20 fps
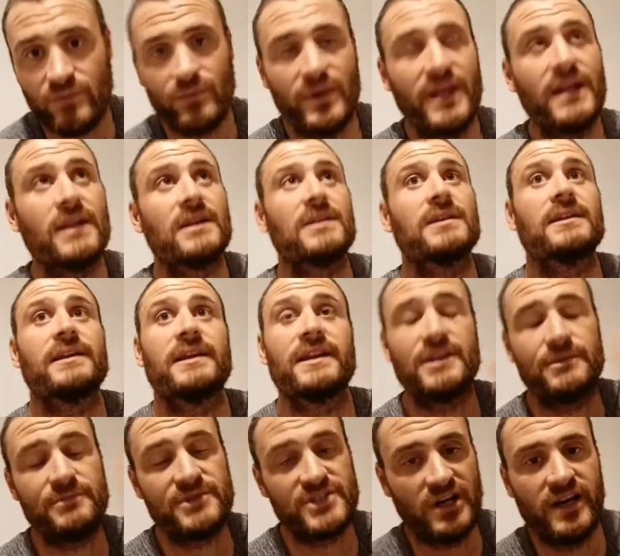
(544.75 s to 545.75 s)
Well, in
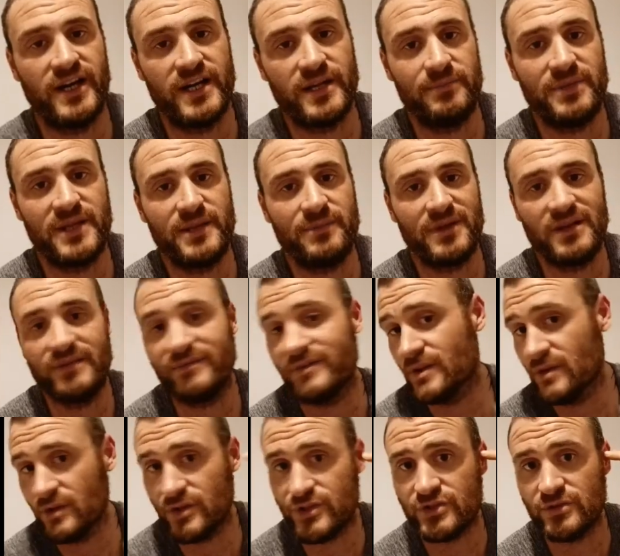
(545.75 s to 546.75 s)
the majority of people, if you
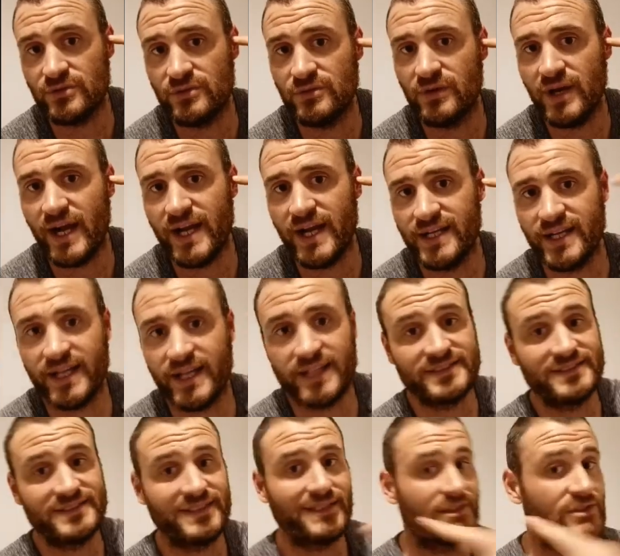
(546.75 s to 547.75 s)
look through and you can
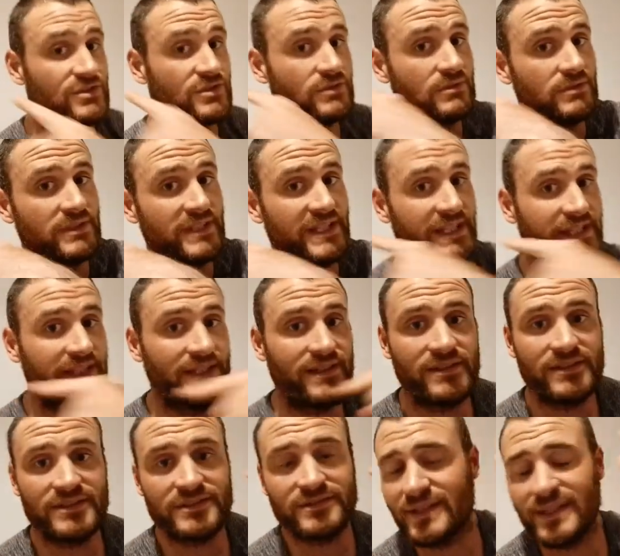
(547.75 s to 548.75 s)
see through the
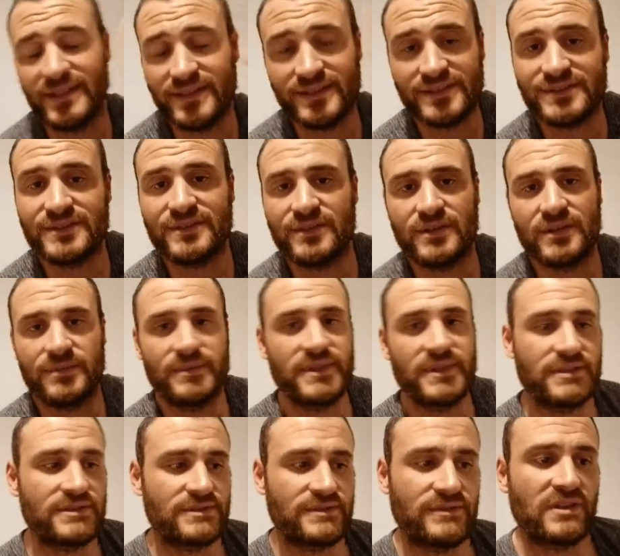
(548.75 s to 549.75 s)
ears, well, then there's nothing up there,
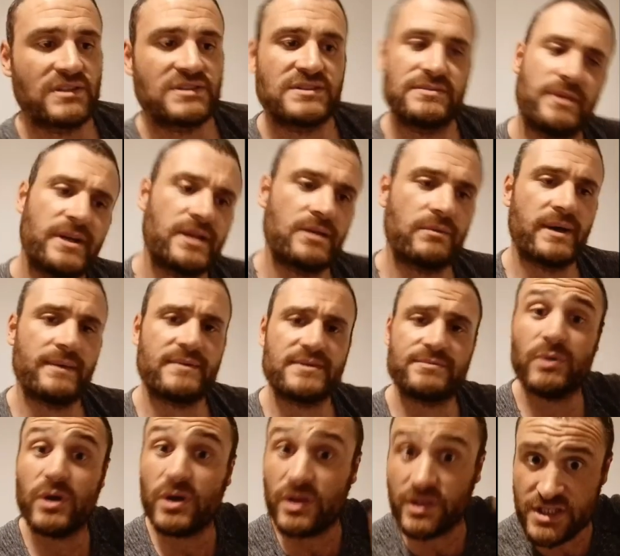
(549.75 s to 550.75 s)
just fucking spider webs.
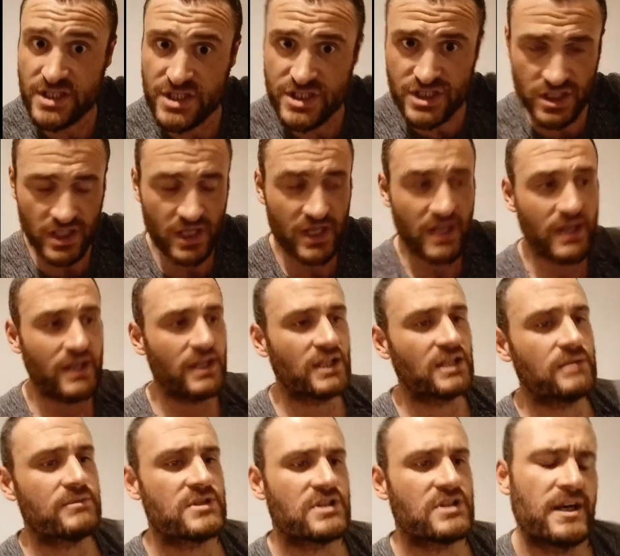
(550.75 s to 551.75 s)
But
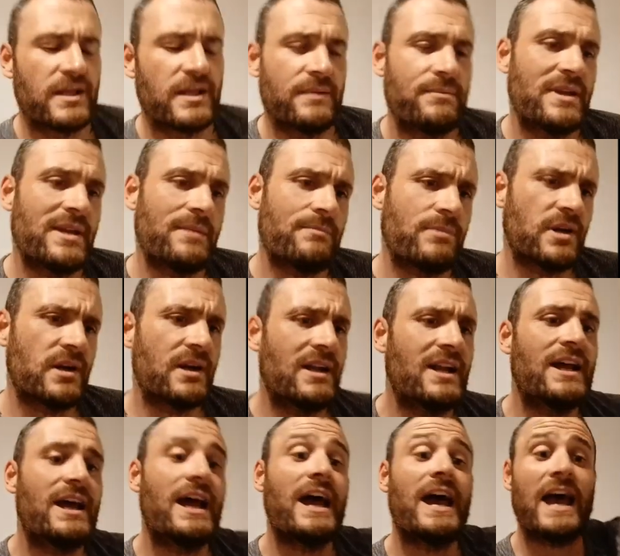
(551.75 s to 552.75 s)
the majority of people
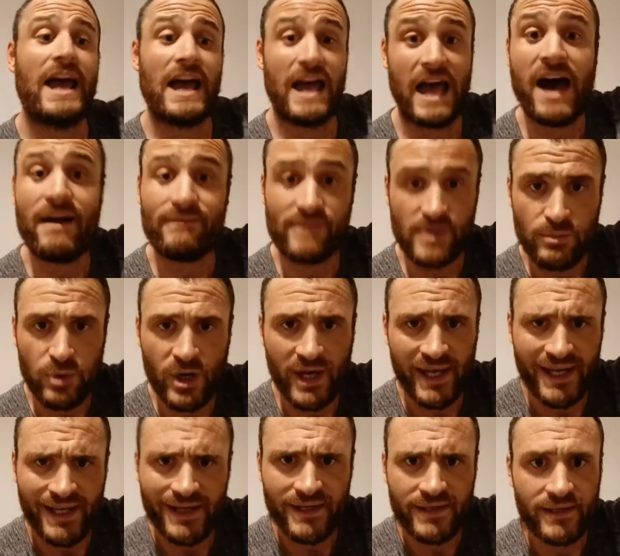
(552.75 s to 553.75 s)
have a
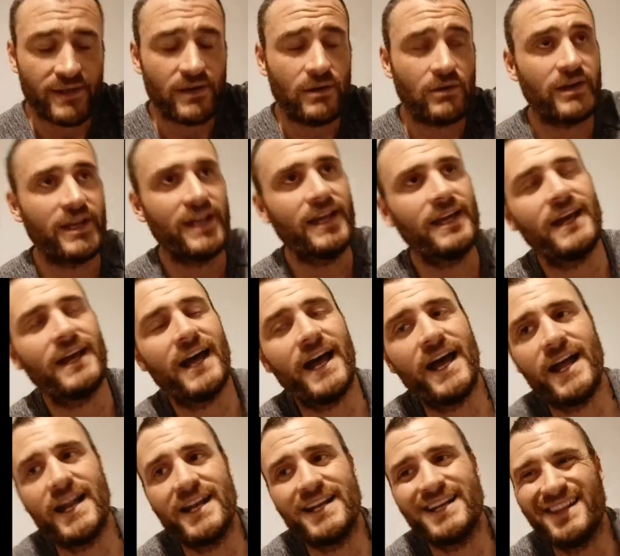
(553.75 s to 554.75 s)
brain, okay?
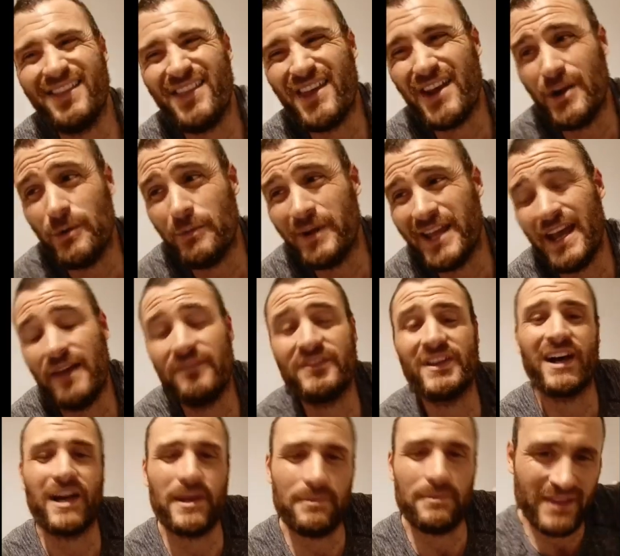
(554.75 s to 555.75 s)
And in there we have the
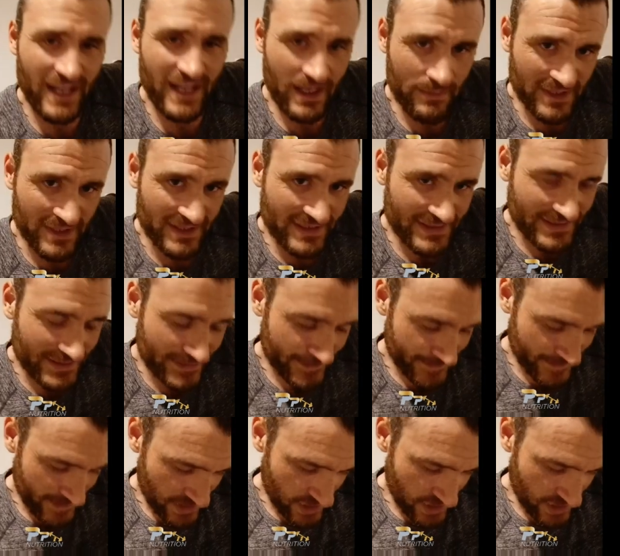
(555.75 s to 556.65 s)
hypothalamus.